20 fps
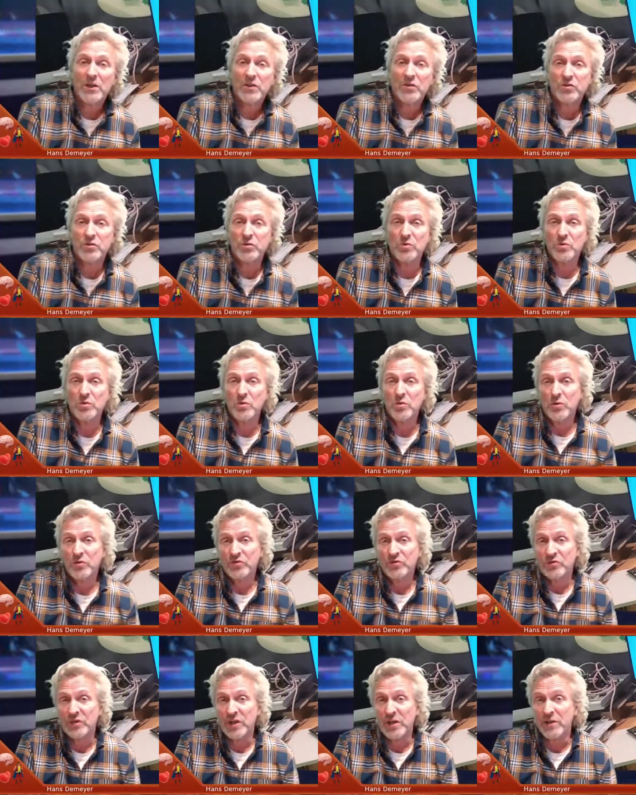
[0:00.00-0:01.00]
to
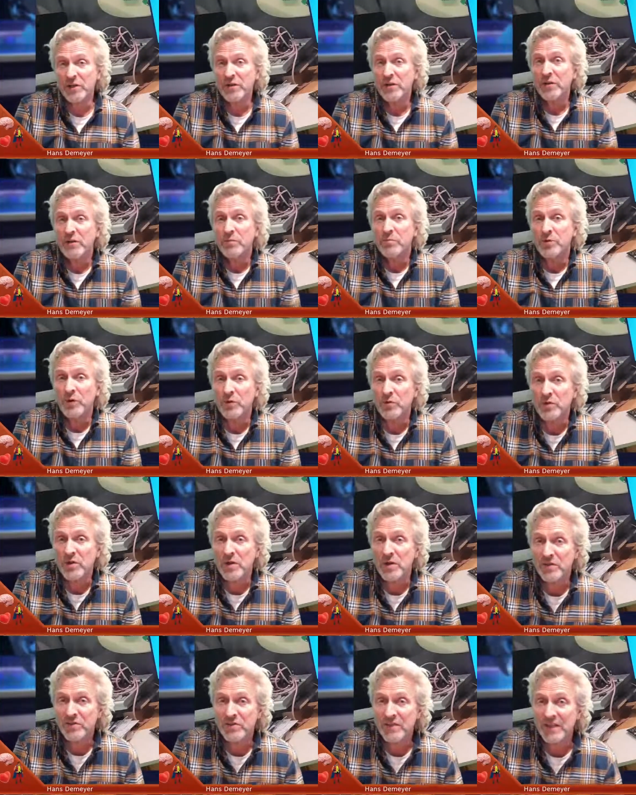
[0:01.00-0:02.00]
start
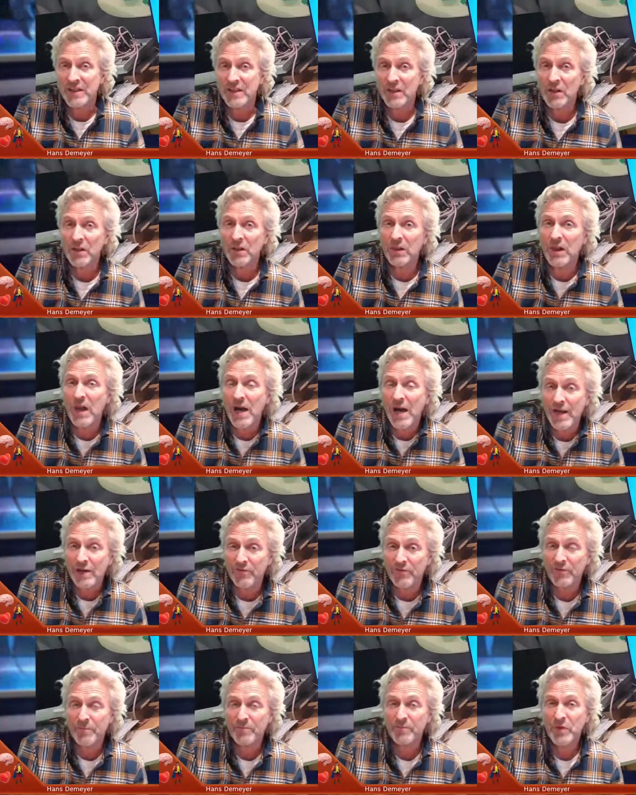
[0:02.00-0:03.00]
broadcasting
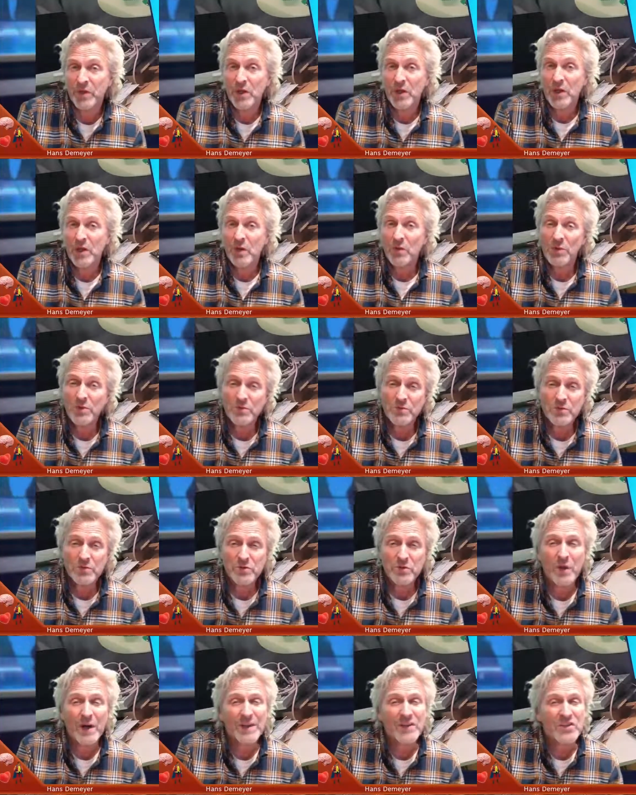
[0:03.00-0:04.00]
live, which was
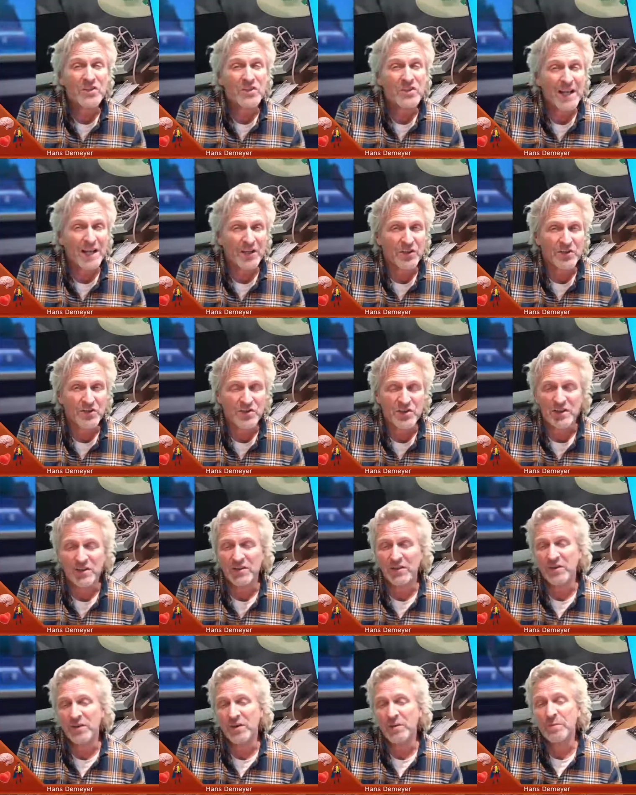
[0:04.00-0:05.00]
quite challenging,
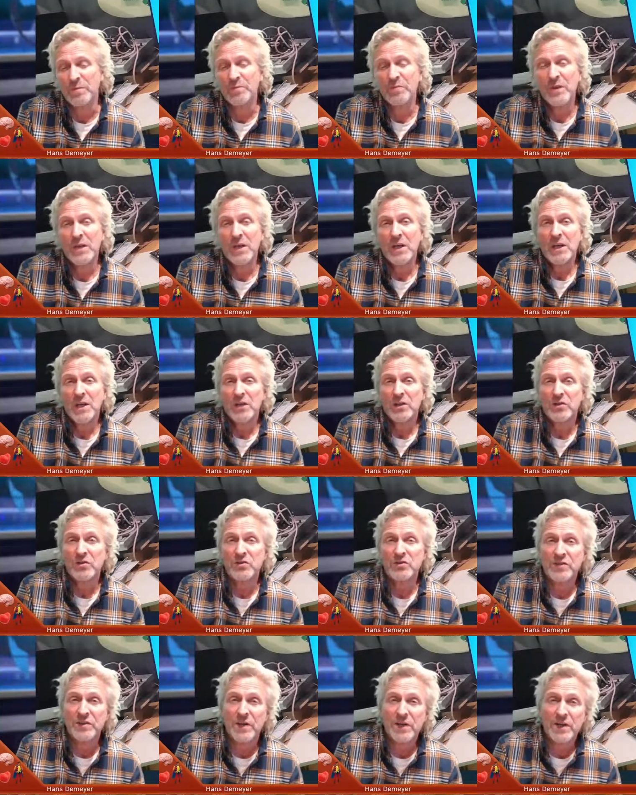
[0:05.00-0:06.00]
you know. You
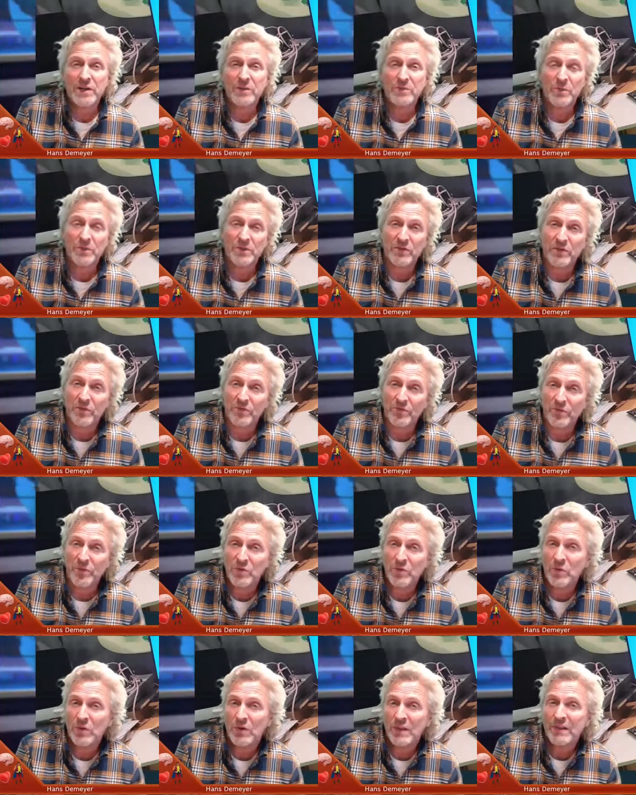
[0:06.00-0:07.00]
start with a
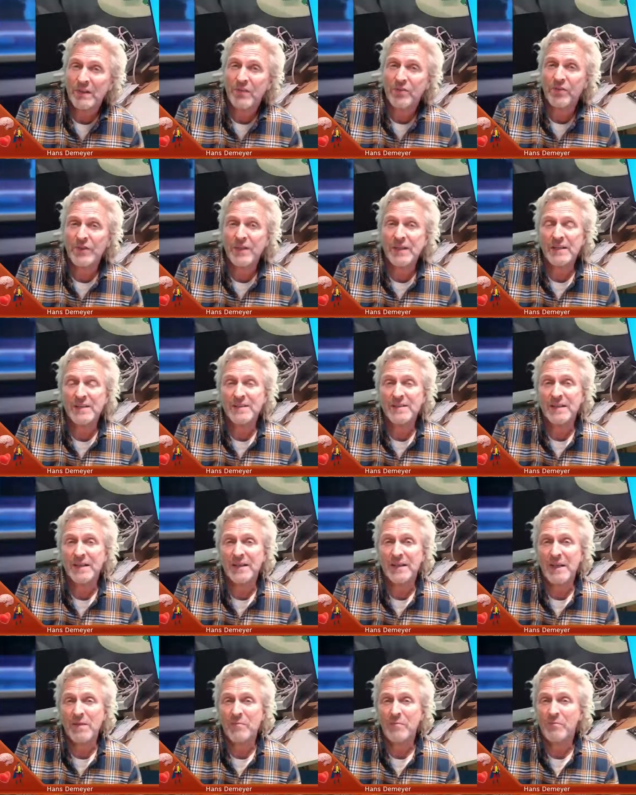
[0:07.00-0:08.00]
few little things,
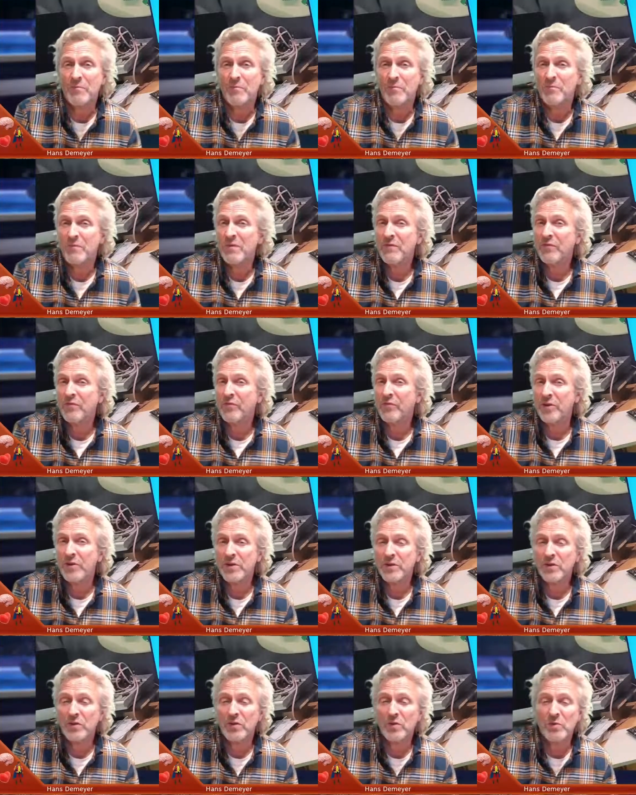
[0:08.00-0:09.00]
and then before
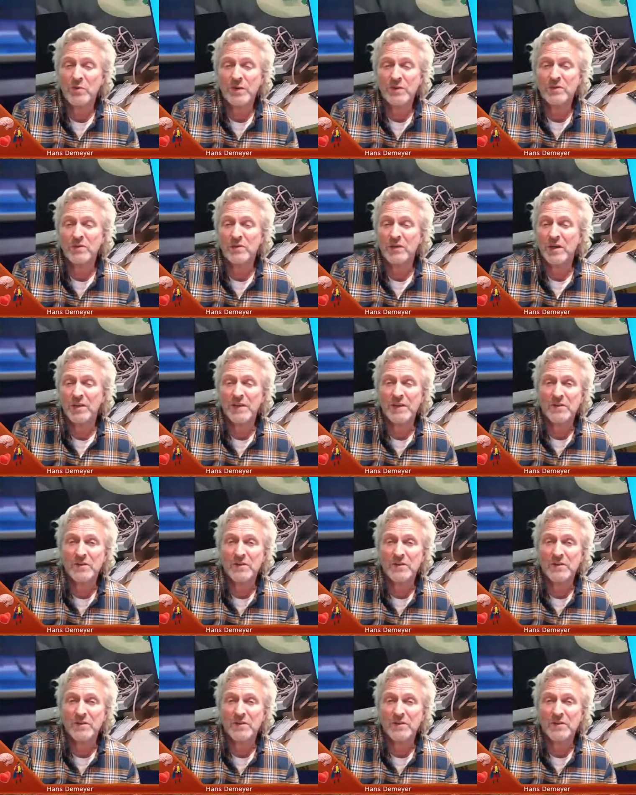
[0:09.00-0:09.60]
you know it, you got